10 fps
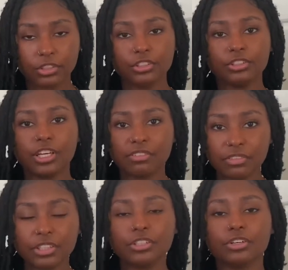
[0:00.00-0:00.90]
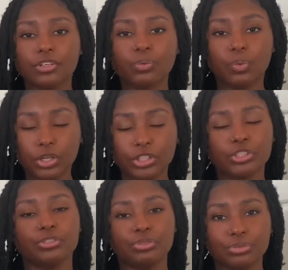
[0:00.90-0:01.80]
You're definitely going to want to
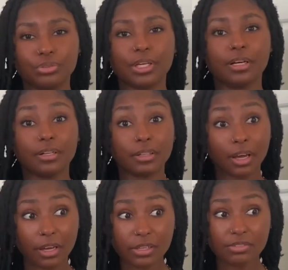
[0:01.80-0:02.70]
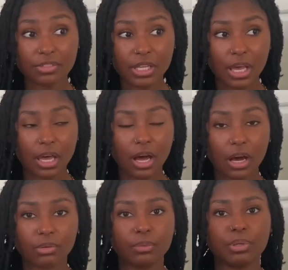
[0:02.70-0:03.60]
use gloves,
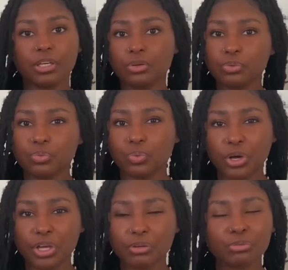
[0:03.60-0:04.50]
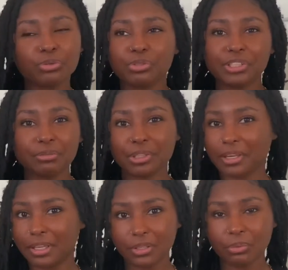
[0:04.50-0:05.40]
depending really with
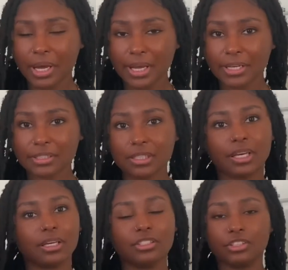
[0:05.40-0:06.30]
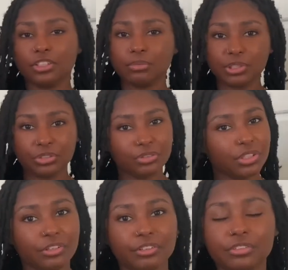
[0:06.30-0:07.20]
any wax, because you're going to be using
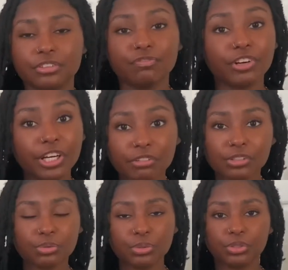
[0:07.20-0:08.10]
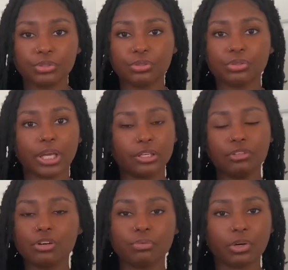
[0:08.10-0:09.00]
fragrance oil. Like, you
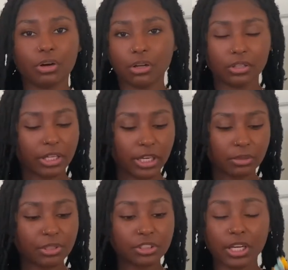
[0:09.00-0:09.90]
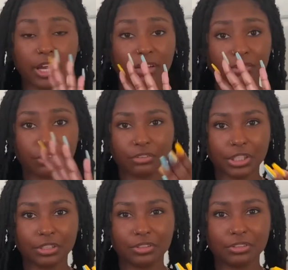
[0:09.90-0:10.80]
don't want all that, especially I have long
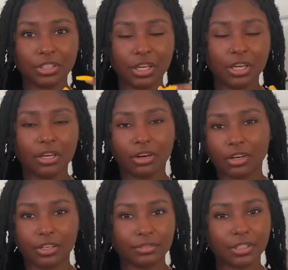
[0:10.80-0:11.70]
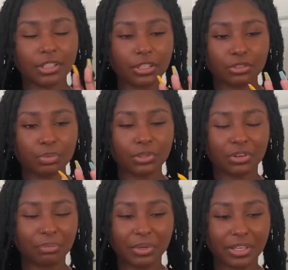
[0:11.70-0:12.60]
nails, or they're not super
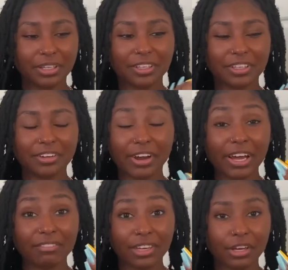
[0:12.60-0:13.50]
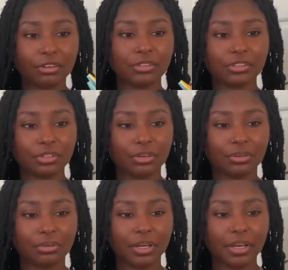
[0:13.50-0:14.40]
long, but I have nails,
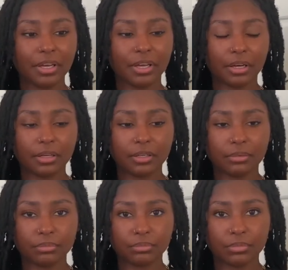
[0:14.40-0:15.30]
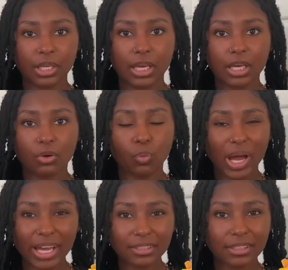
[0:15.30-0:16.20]
so
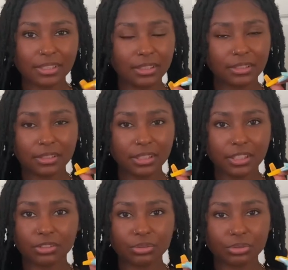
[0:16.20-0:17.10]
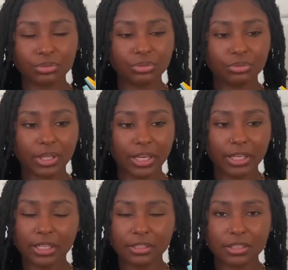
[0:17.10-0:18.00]
wax can easily get through, like,
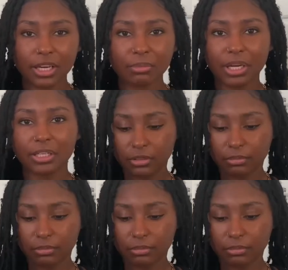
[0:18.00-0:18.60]
inside my nail.